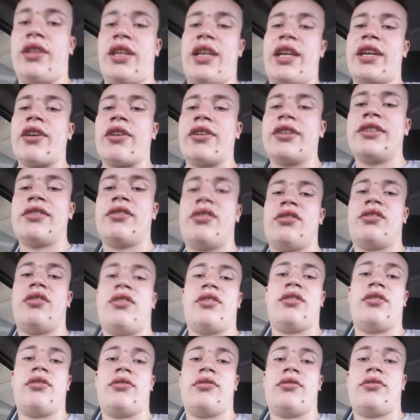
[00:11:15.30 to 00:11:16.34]
Hey guys.
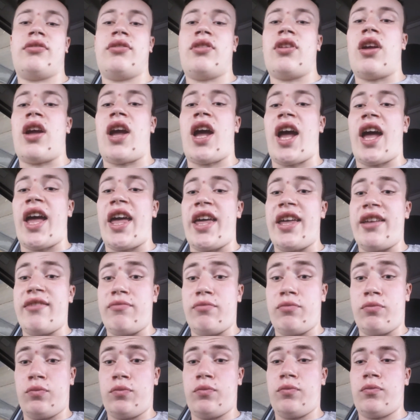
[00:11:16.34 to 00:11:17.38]
I
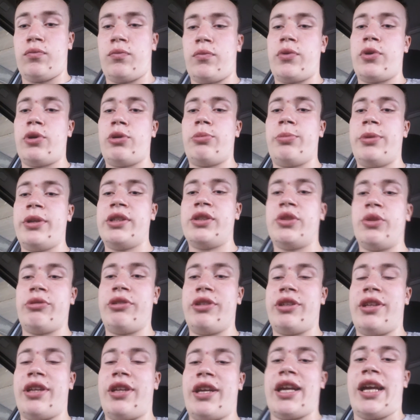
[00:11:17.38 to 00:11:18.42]
will be
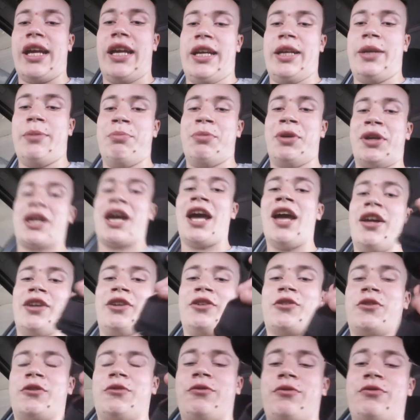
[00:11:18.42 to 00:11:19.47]
doing a
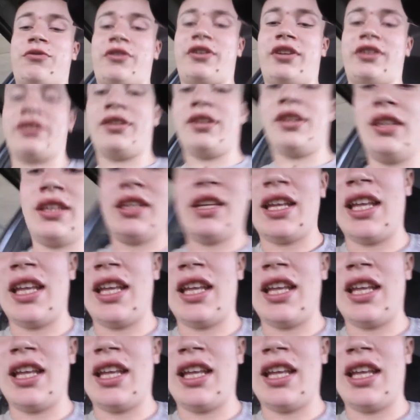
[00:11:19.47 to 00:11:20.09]
mechanical thing